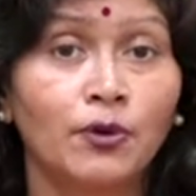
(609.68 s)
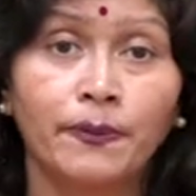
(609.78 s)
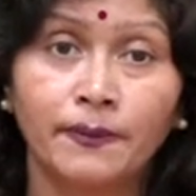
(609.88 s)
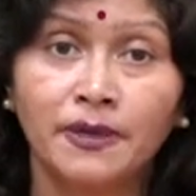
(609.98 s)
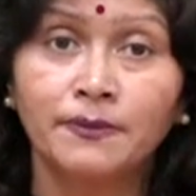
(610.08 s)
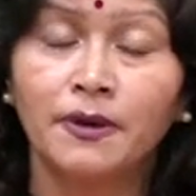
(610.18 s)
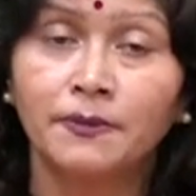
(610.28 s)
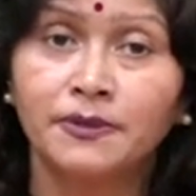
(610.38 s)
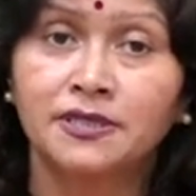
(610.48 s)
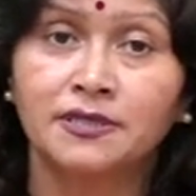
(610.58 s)
for public
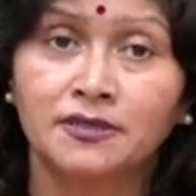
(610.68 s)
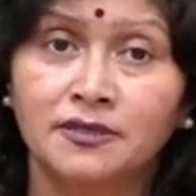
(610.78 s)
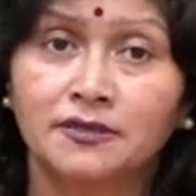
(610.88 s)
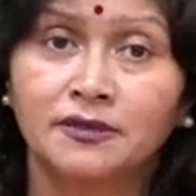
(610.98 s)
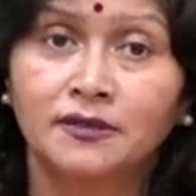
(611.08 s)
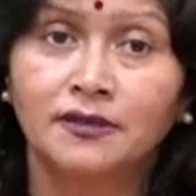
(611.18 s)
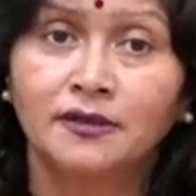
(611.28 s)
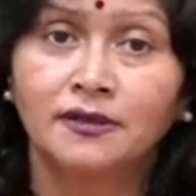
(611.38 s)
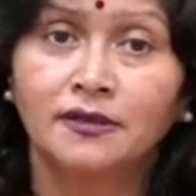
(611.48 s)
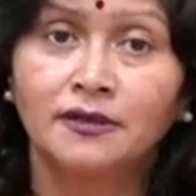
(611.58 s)
purposes
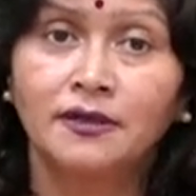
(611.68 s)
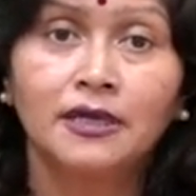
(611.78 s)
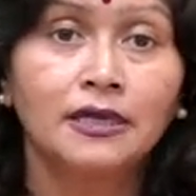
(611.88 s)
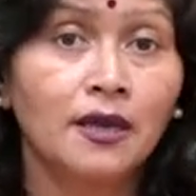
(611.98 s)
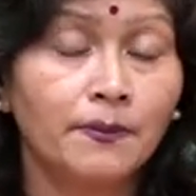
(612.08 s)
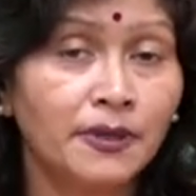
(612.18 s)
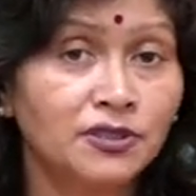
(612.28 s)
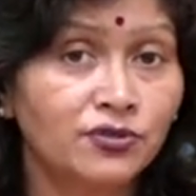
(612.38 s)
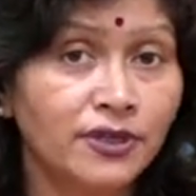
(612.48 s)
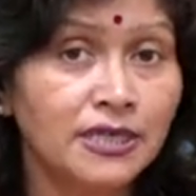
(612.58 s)
Number
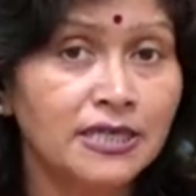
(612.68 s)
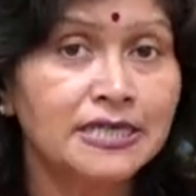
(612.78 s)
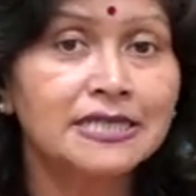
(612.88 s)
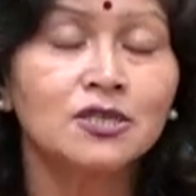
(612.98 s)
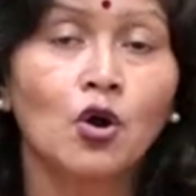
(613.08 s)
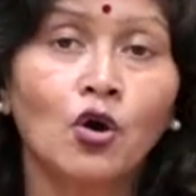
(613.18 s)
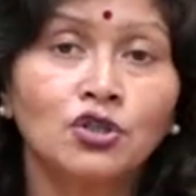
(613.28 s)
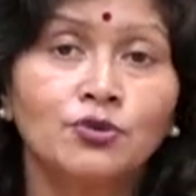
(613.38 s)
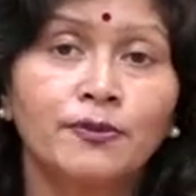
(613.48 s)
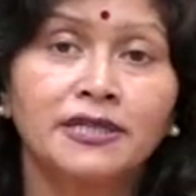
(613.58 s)
three is
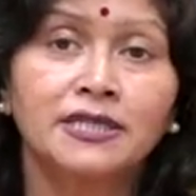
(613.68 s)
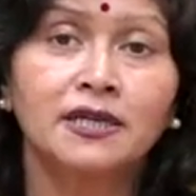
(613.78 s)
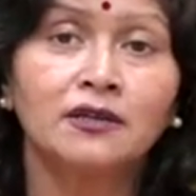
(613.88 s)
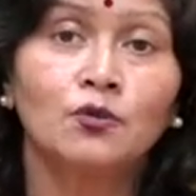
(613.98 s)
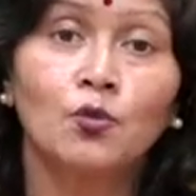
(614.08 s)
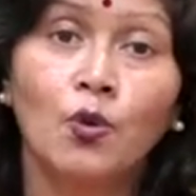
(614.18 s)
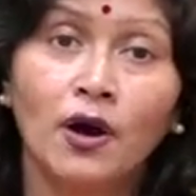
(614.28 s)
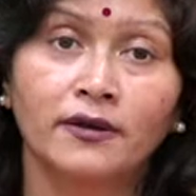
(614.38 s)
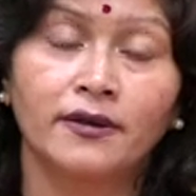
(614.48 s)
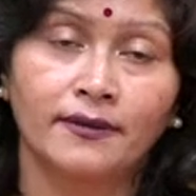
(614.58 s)
automatic
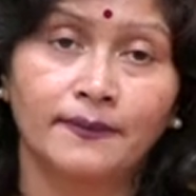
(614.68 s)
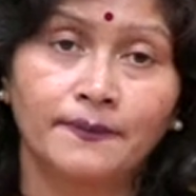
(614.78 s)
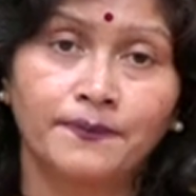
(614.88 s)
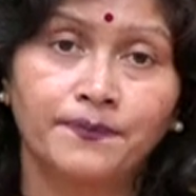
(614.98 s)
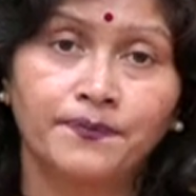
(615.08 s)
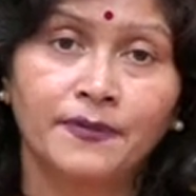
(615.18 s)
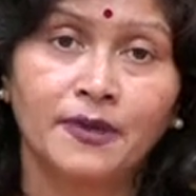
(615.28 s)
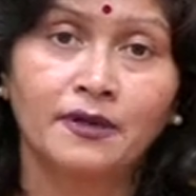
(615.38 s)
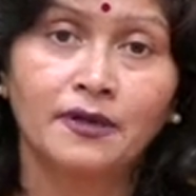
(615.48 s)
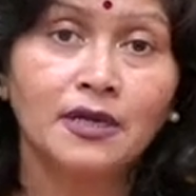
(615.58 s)
working.
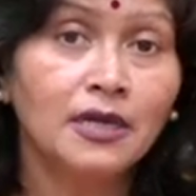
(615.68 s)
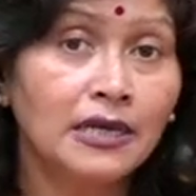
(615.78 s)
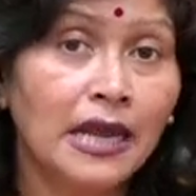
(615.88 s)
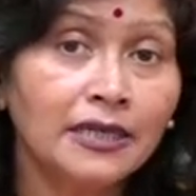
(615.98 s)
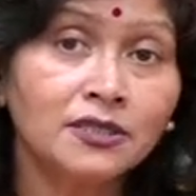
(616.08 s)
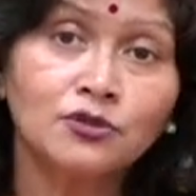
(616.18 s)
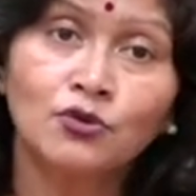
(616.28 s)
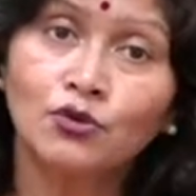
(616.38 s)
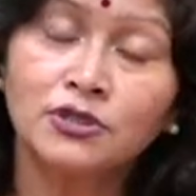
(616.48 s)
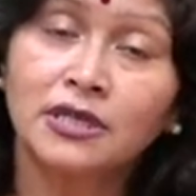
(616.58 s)
Like the
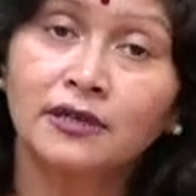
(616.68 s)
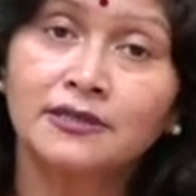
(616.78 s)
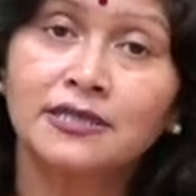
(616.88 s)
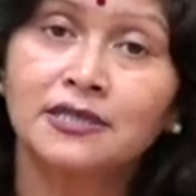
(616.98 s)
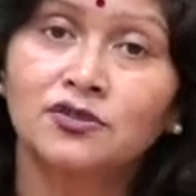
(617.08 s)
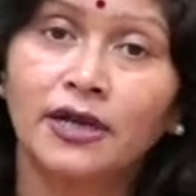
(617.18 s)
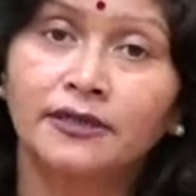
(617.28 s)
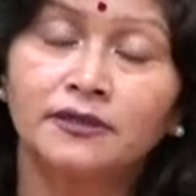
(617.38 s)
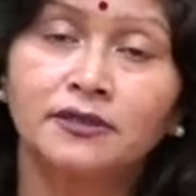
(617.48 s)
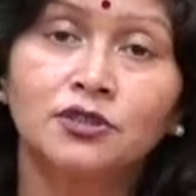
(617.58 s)
gold currency
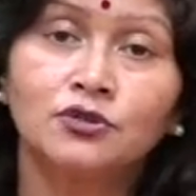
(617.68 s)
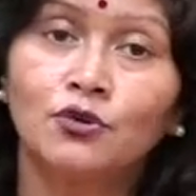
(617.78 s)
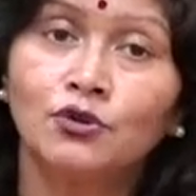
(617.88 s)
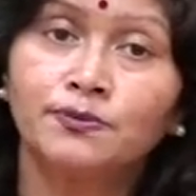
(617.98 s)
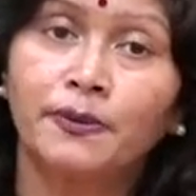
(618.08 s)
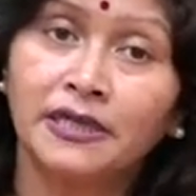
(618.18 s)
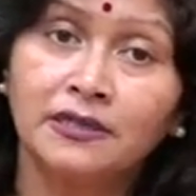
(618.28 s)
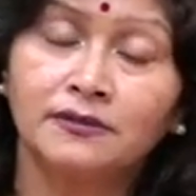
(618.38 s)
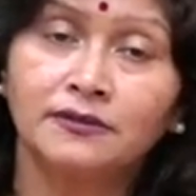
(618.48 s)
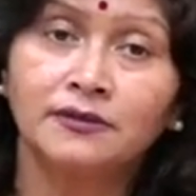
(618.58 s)
standard, the gold
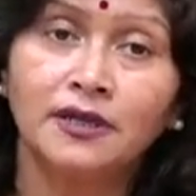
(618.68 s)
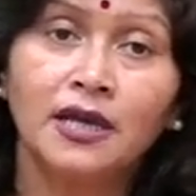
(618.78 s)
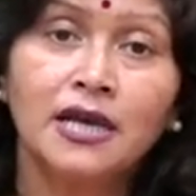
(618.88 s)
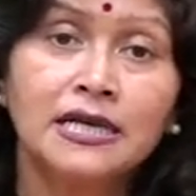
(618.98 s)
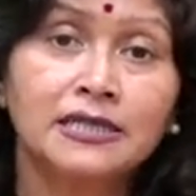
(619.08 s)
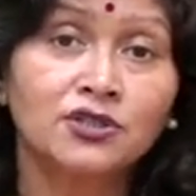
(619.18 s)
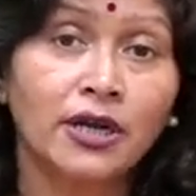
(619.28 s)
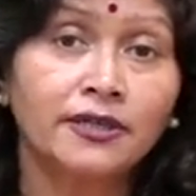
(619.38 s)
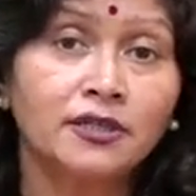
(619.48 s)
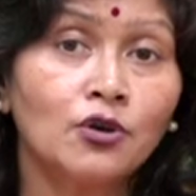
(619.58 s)
bullion
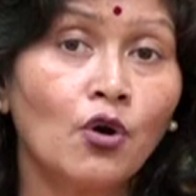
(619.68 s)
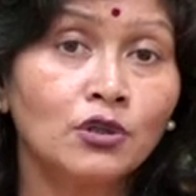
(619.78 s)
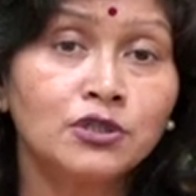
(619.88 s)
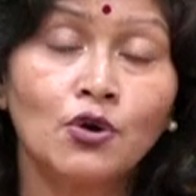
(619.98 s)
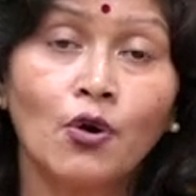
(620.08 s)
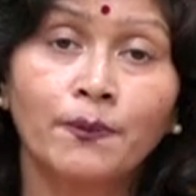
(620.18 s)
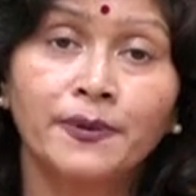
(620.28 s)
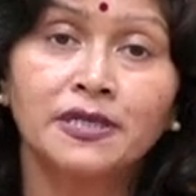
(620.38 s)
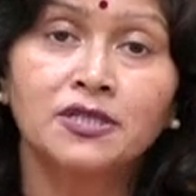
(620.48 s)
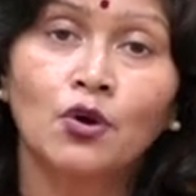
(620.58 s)
standard also
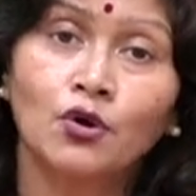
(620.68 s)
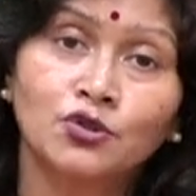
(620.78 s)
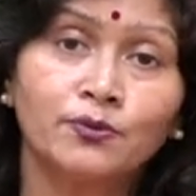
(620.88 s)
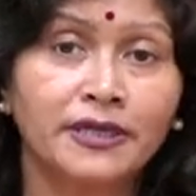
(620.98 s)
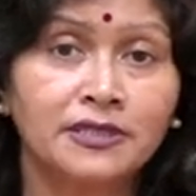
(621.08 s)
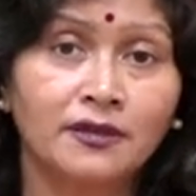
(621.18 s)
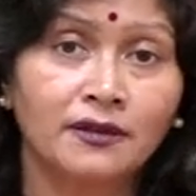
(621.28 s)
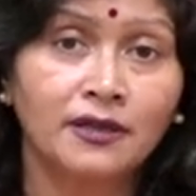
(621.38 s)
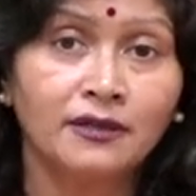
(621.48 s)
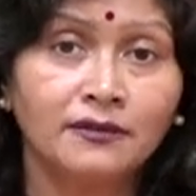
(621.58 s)
operates
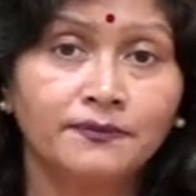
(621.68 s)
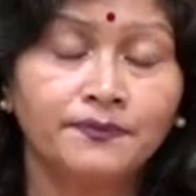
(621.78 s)
automatically.